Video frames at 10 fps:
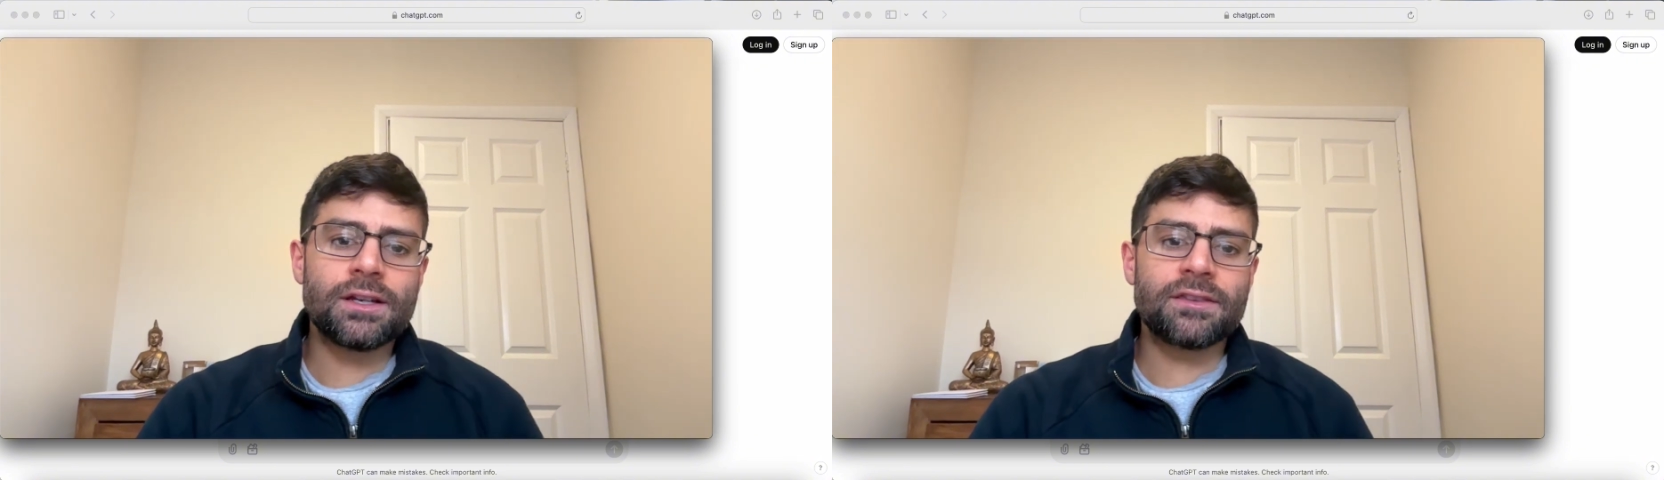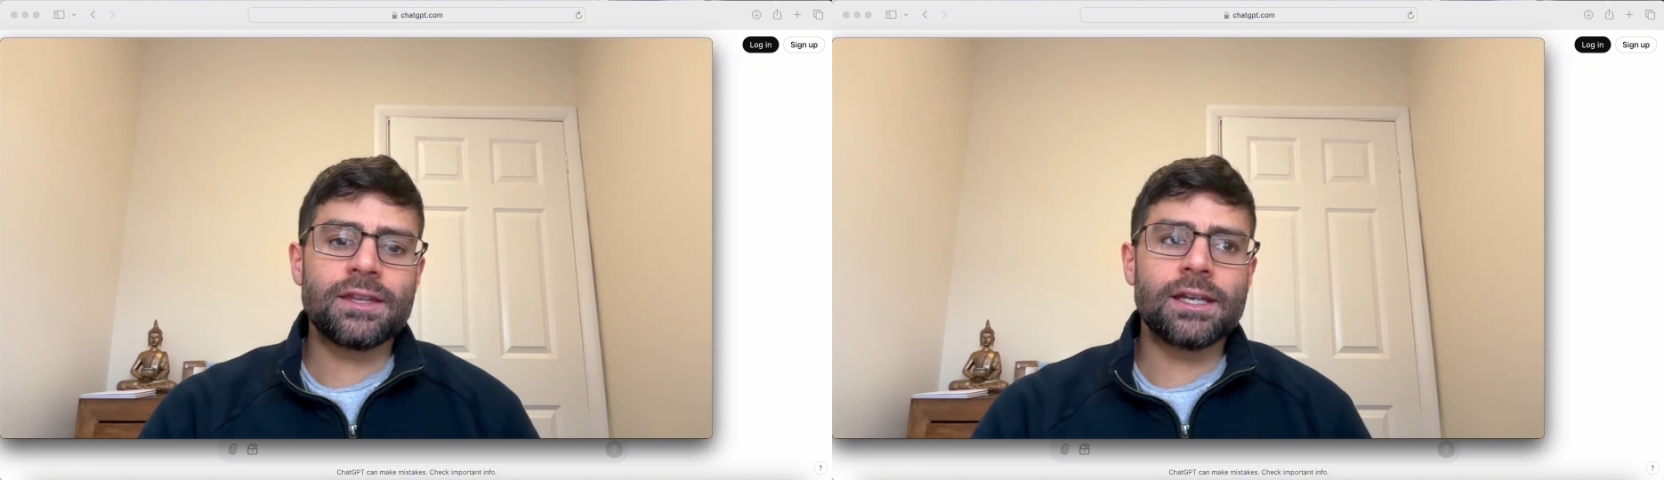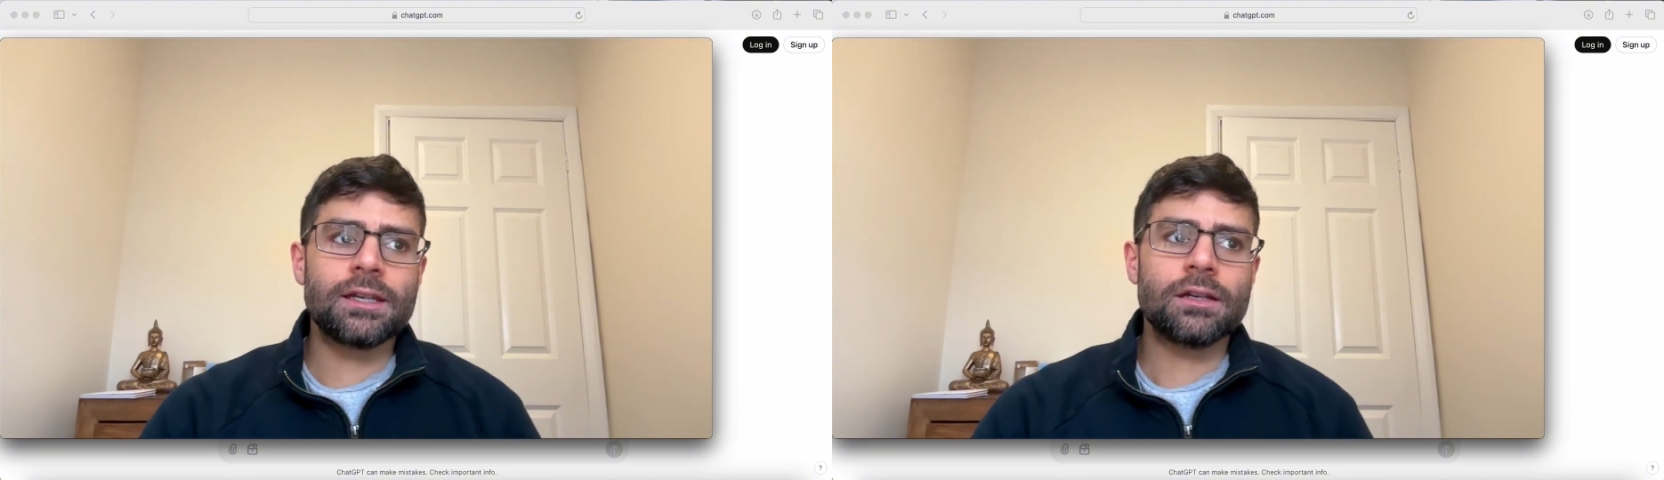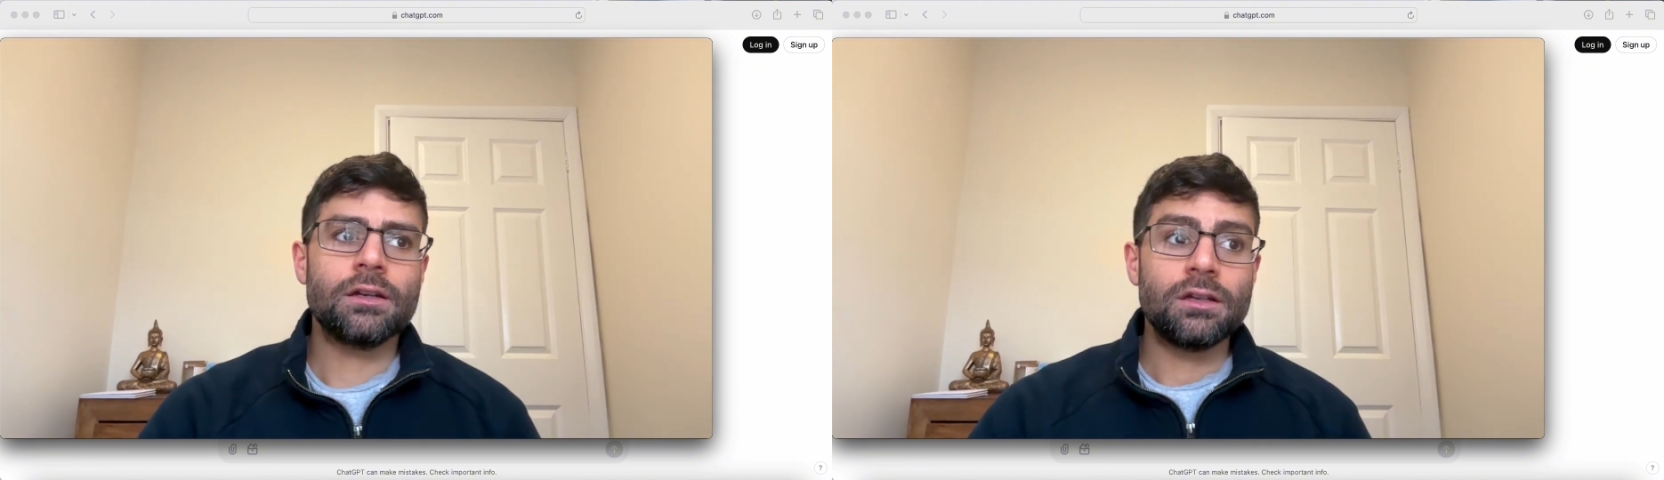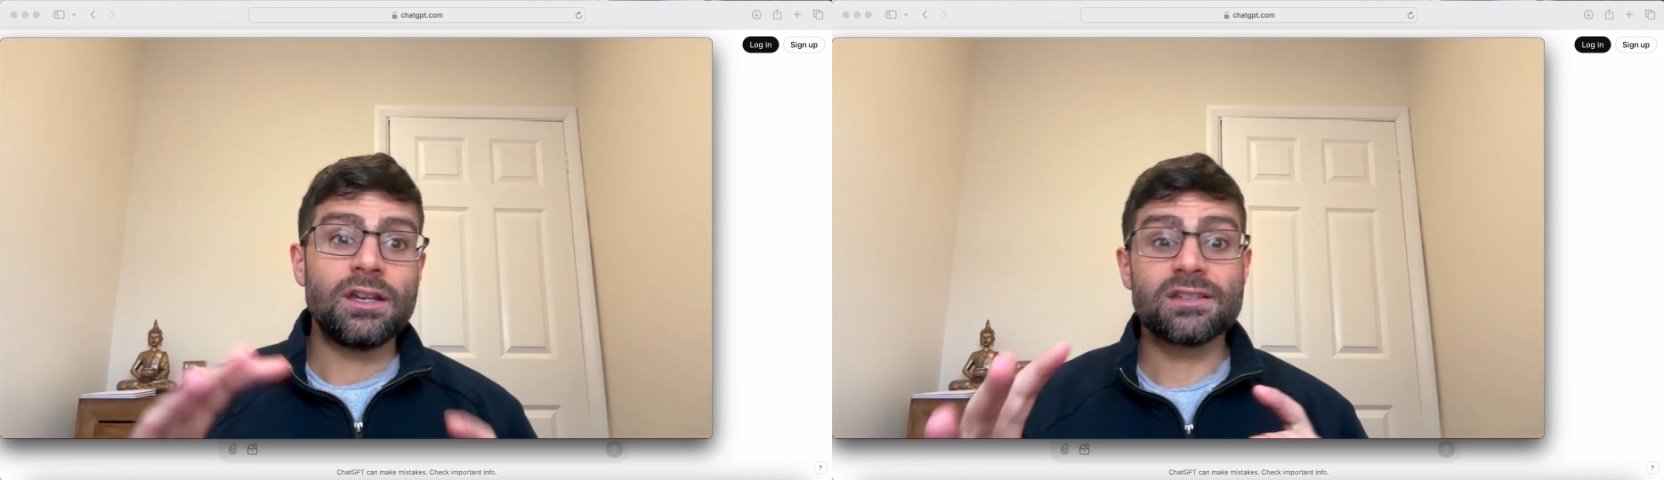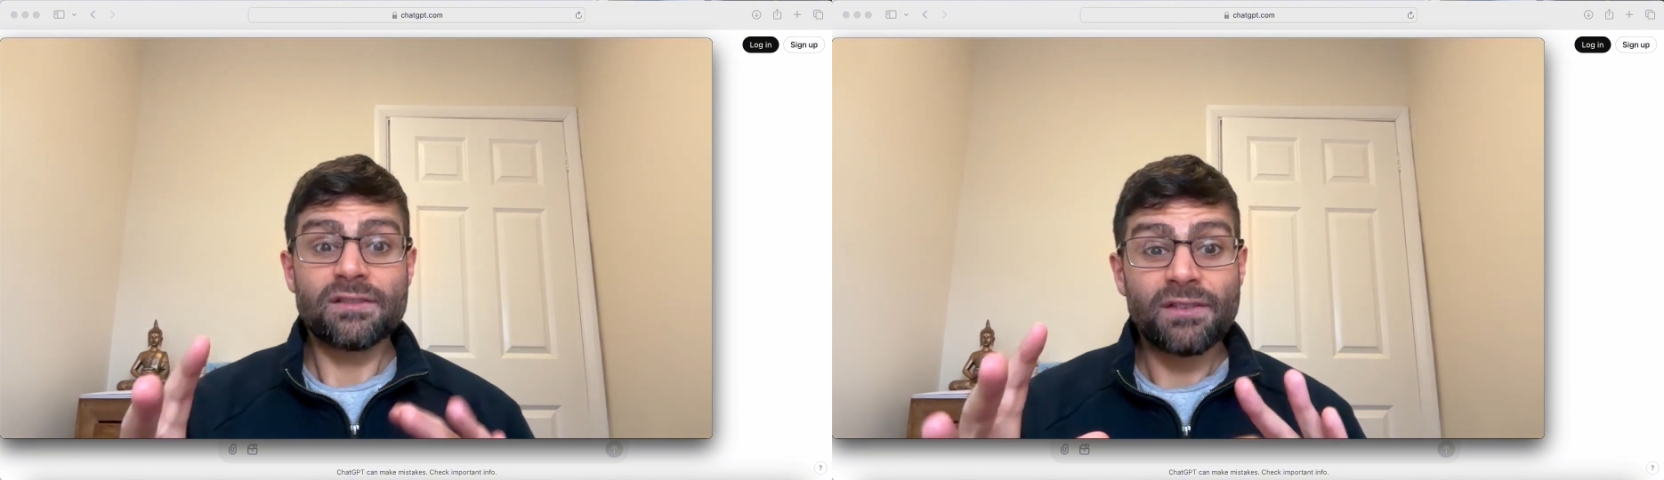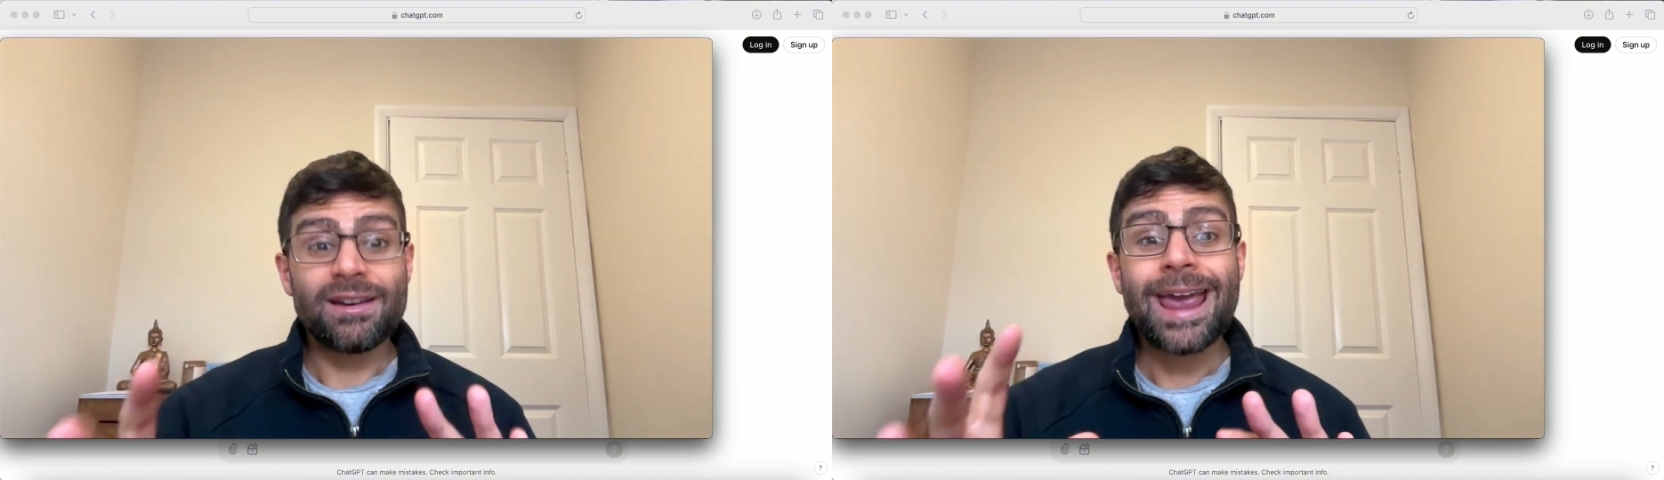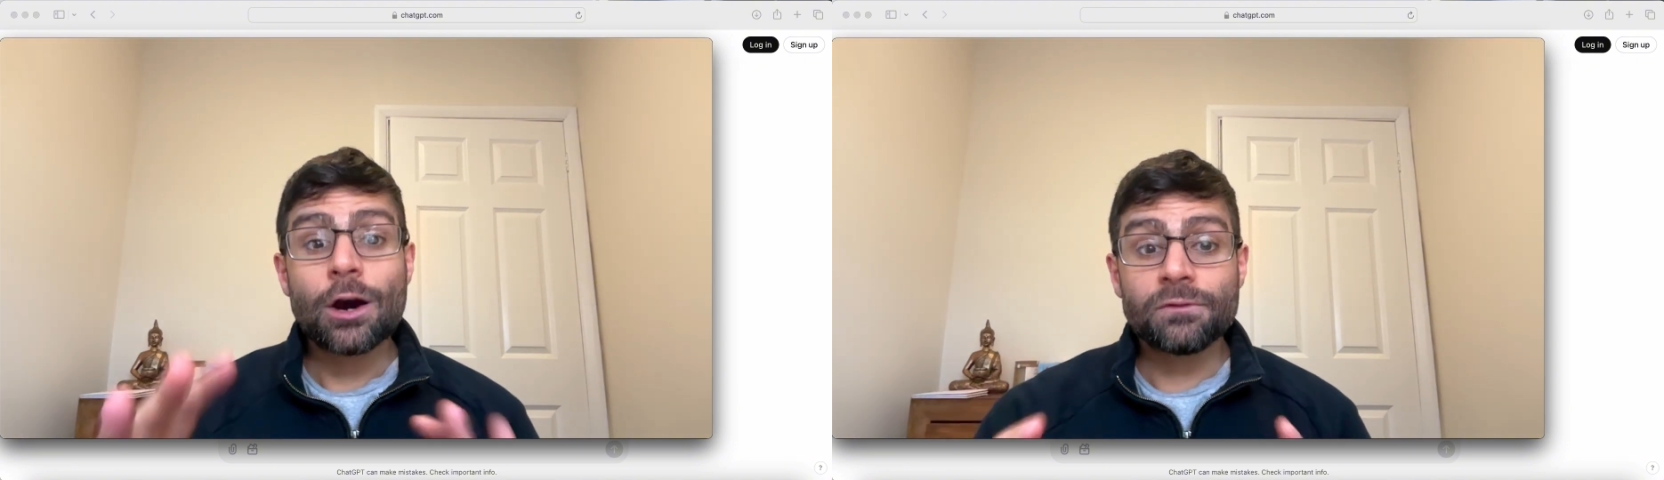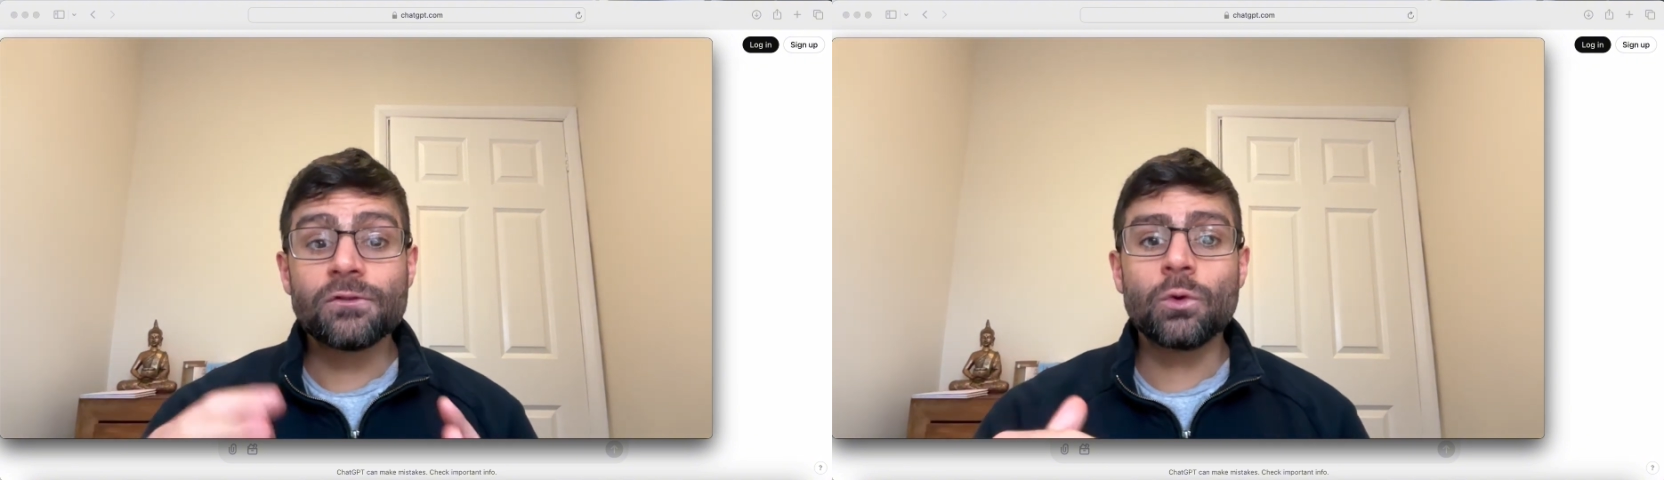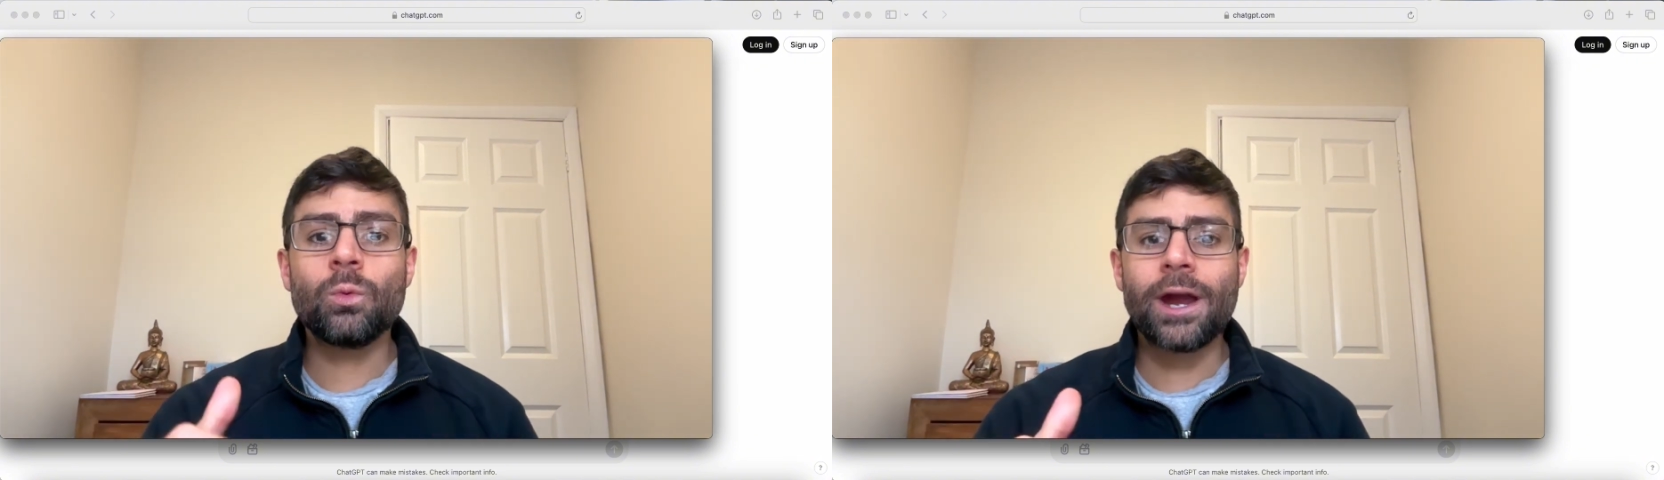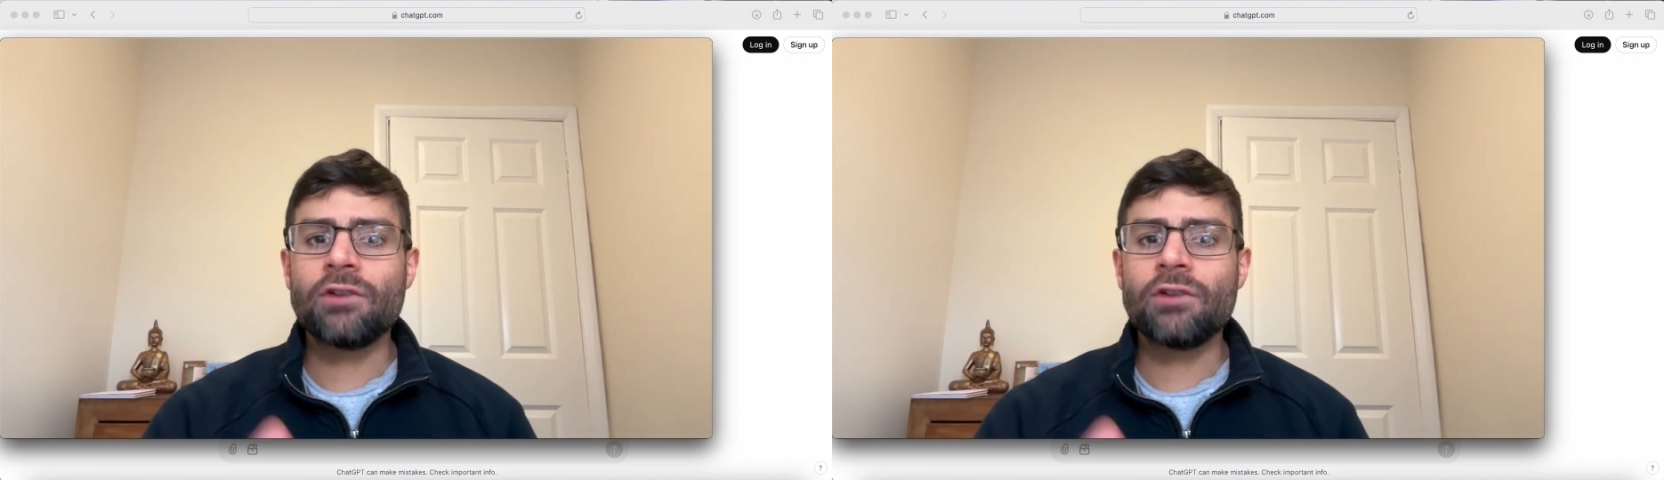I think, is a very helpful way,